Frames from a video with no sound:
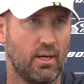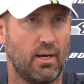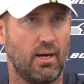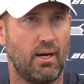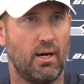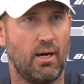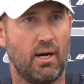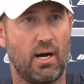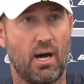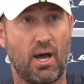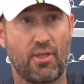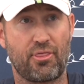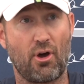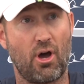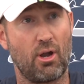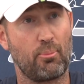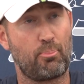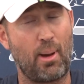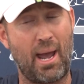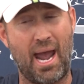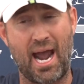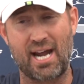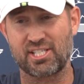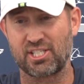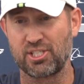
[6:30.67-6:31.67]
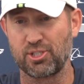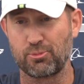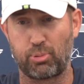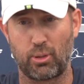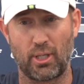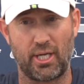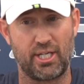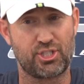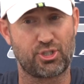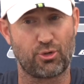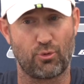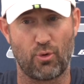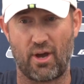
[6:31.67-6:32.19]
I thought Paxton
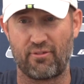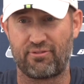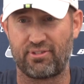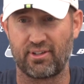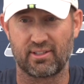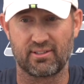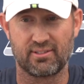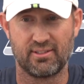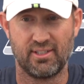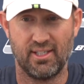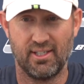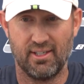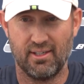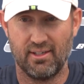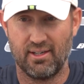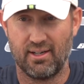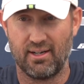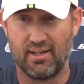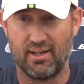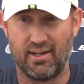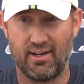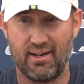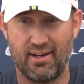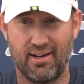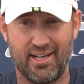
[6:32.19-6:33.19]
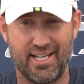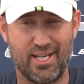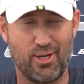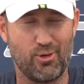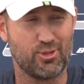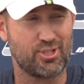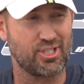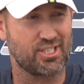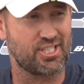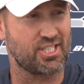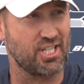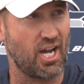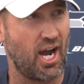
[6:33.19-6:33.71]
played terrific. He
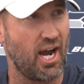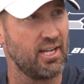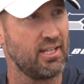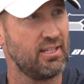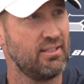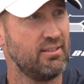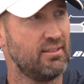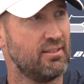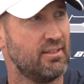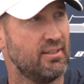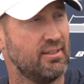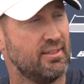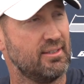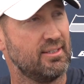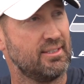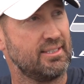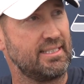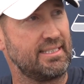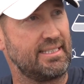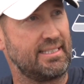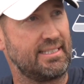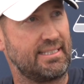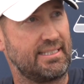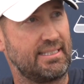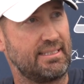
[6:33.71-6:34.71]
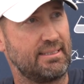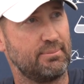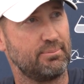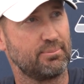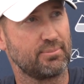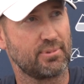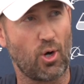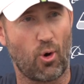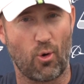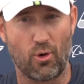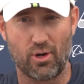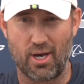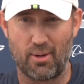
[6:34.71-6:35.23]
was excited,
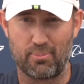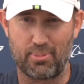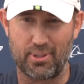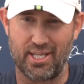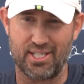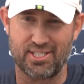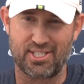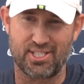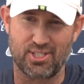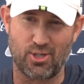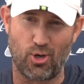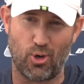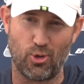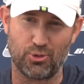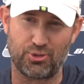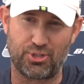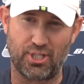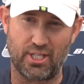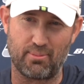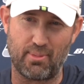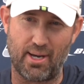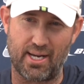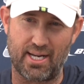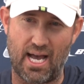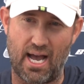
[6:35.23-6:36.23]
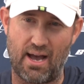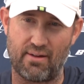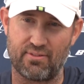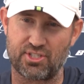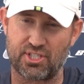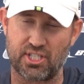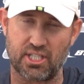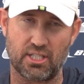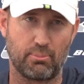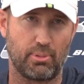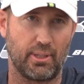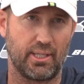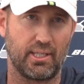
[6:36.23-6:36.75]
going up against his old teammate,
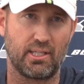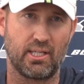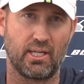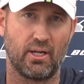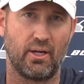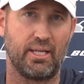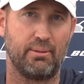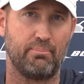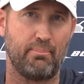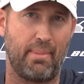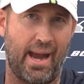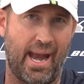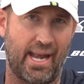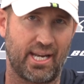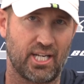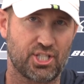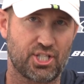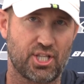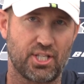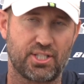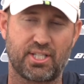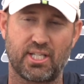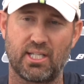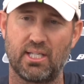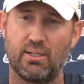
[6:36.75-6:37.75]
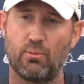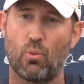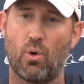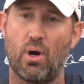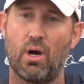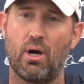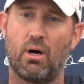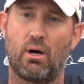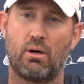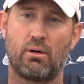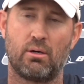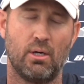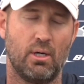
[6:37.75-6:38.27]
obviously, but you know he managed the team
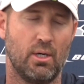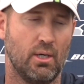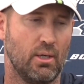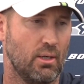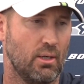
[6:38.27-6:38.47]
well.